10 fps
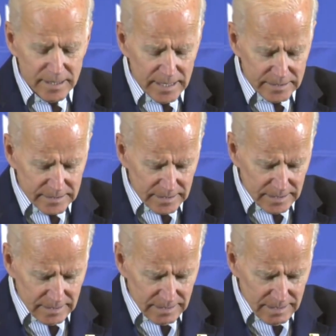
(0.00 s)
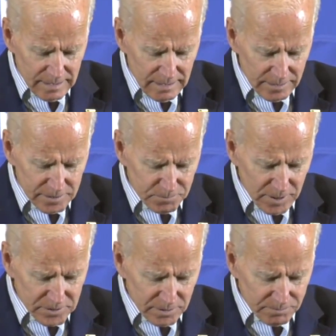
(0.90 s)
that this
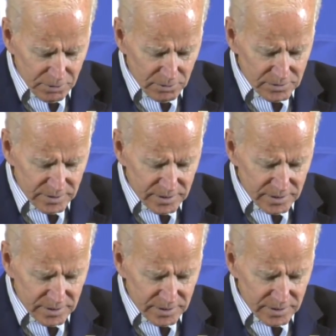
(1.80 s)
president posed